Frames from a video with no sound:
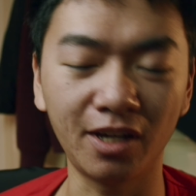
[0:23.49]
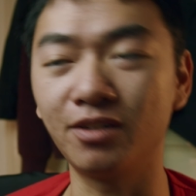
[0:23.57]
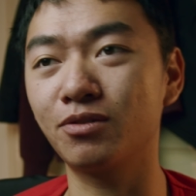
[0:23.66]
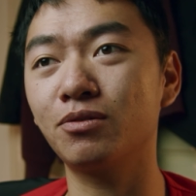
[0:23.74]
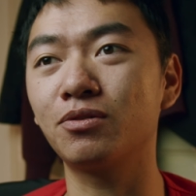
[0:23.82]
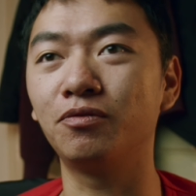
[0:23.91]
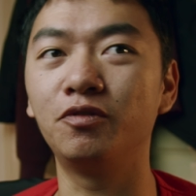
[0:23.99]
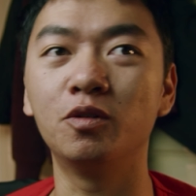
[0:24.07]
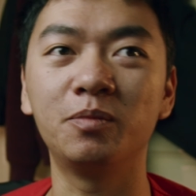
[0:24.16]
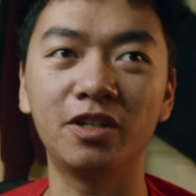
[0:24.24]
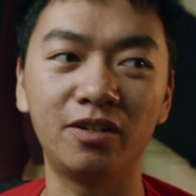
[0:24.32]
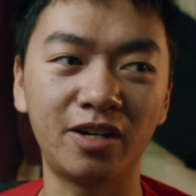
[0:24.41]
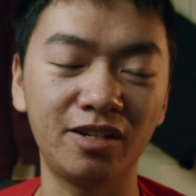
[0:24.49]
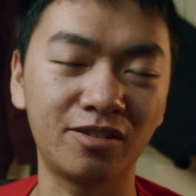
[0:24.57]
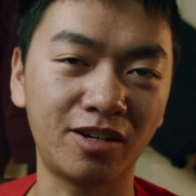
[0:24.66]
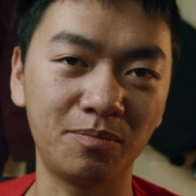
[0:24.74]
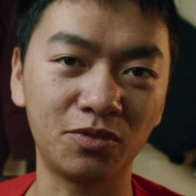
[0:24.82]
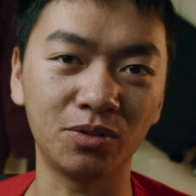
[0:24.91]
And it's also filmed at
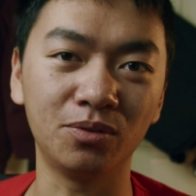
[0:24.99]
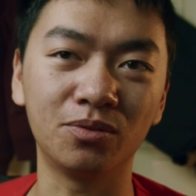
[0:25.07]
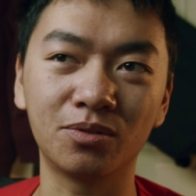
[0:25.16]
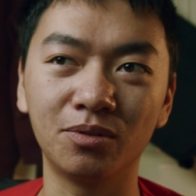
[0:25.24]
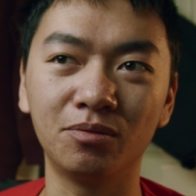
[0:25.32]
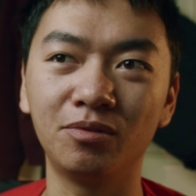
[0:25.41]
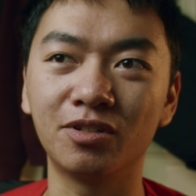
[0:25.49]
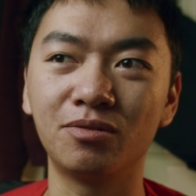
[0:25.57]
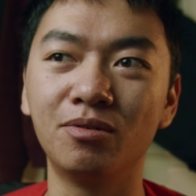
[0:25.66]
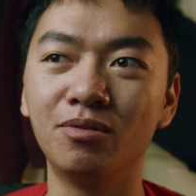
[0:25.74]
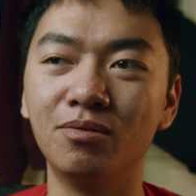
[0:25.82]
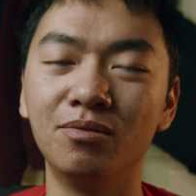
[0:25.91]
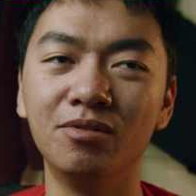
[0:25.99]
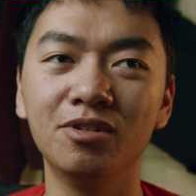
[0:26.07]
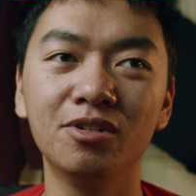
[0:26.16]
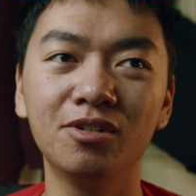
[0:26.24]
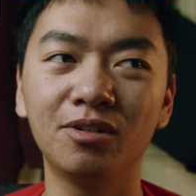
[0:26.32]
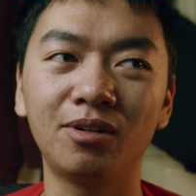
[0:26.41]
nighttime too, so there's no
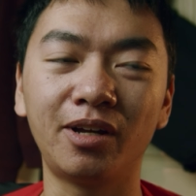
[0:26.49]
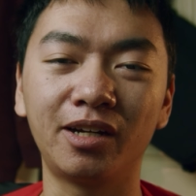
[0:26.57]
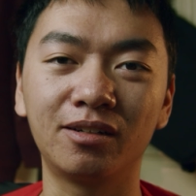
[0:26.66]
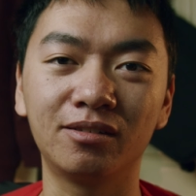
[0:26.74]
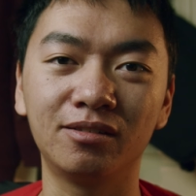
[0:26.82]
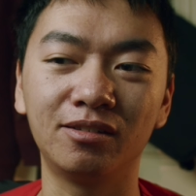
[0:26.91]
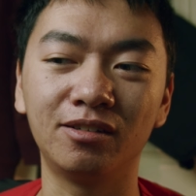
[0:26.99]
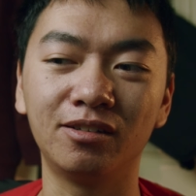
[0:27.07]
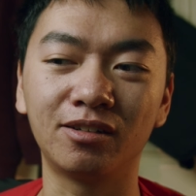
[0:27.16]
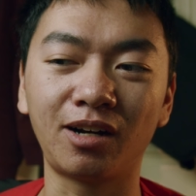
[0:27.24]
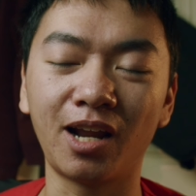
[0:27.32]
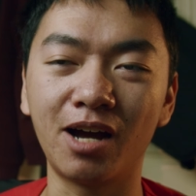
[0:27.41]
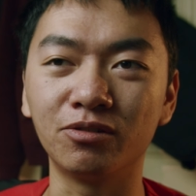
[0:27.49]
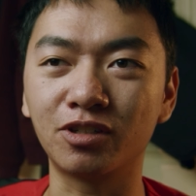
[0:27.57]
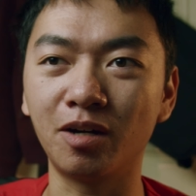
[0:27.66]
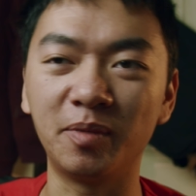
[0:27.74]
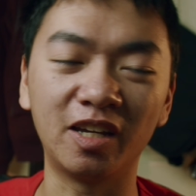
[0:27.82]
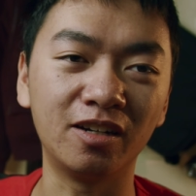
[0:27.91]
like uh, clouds
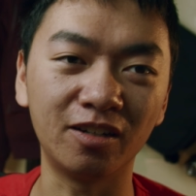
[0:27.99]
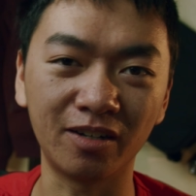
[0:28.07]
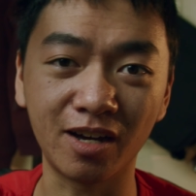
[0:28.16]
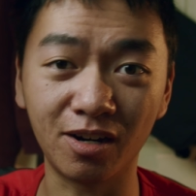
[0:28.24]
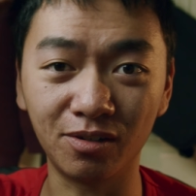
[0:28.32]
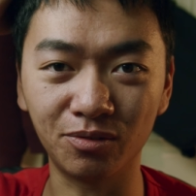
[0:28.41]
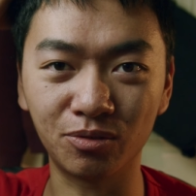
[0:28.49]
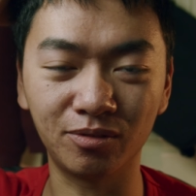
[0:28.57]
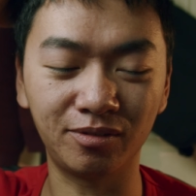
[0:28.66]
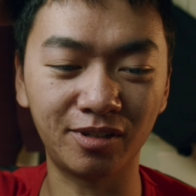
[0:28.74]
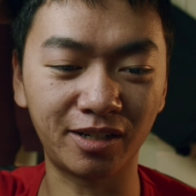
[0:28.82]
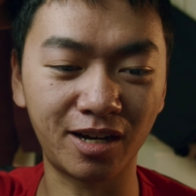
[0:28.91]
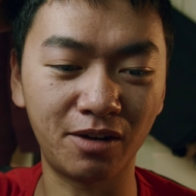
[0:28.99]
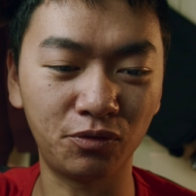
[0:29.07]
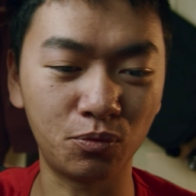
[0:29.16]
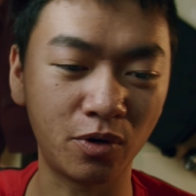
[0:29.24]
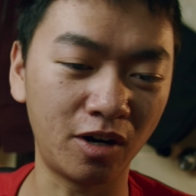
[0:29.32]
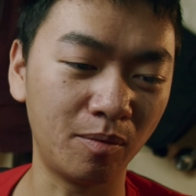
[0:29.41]
coming in and out that I have
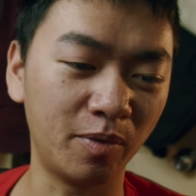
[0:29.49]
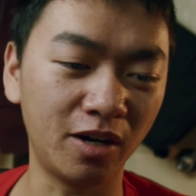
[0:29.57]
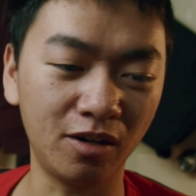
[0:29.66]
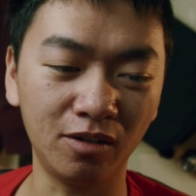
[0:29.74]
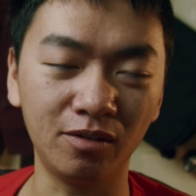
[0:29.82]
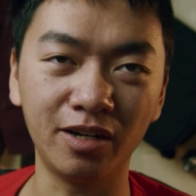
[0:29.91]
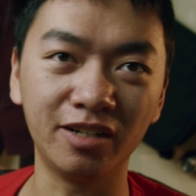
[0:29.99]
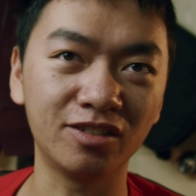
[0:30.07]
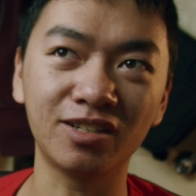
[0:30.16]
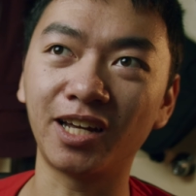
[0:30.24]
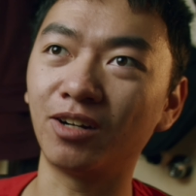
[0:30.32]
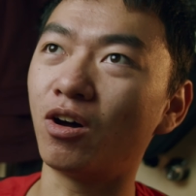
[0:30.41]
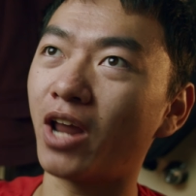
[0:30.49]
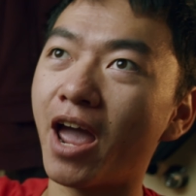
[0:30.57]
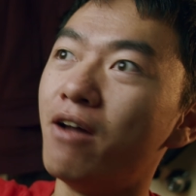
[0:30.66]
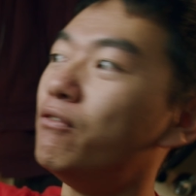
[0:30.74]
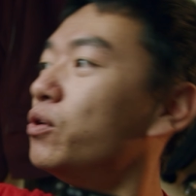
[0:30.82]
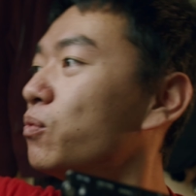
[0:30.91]
to worry about. And it's like not
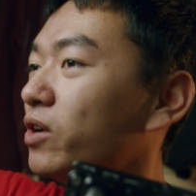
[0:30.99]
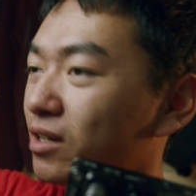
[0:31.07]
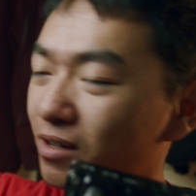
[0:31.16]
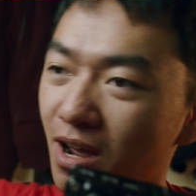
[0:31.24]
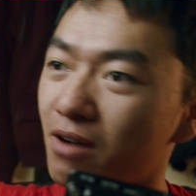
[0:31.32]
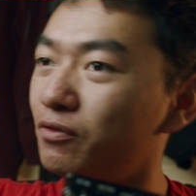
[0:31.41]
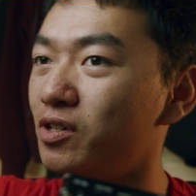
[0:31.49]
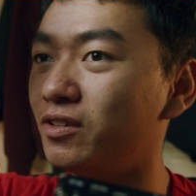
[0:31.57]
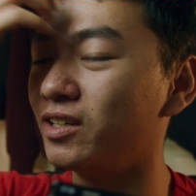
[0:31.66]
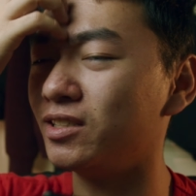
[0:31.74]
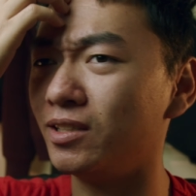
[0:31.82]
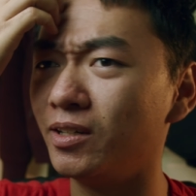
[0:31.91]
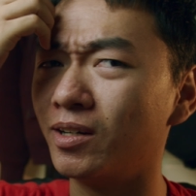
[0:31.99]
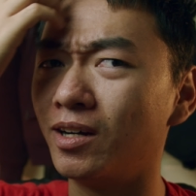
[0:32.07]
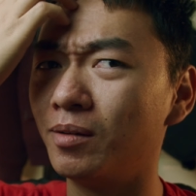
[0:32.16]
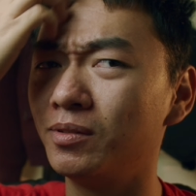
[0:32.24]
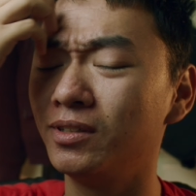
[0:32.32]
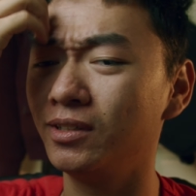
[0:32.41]
everyone, everything's lit
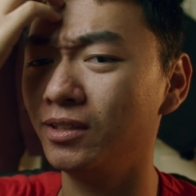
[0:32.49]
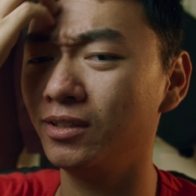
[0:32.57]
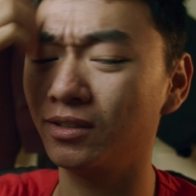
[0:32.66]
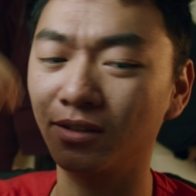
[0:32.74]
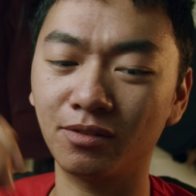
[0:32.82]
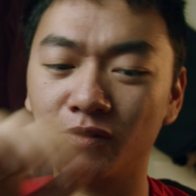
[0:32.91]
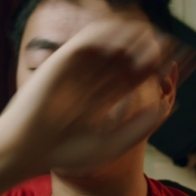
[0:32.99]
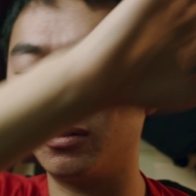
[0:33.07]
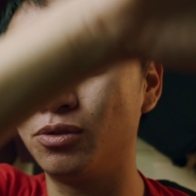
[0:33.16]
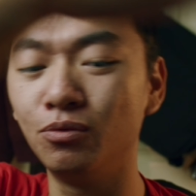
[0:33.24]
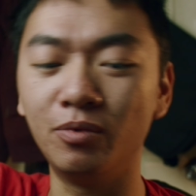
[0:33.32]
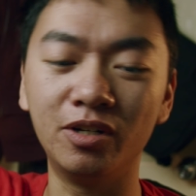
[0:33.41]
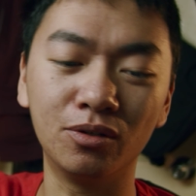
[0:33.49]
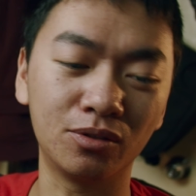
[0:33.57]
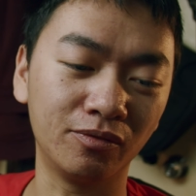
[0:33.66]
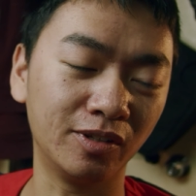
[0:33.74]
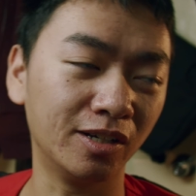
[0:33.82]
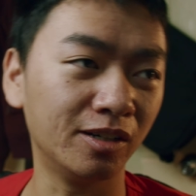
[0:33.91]
up because I've got two
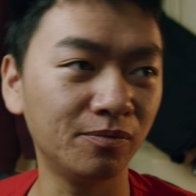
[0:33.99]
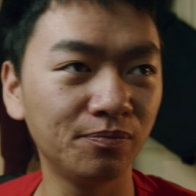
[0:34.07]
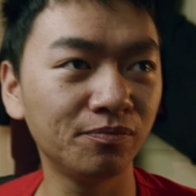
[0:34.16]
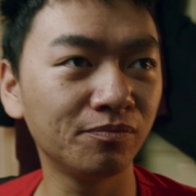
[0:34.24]
windows over there.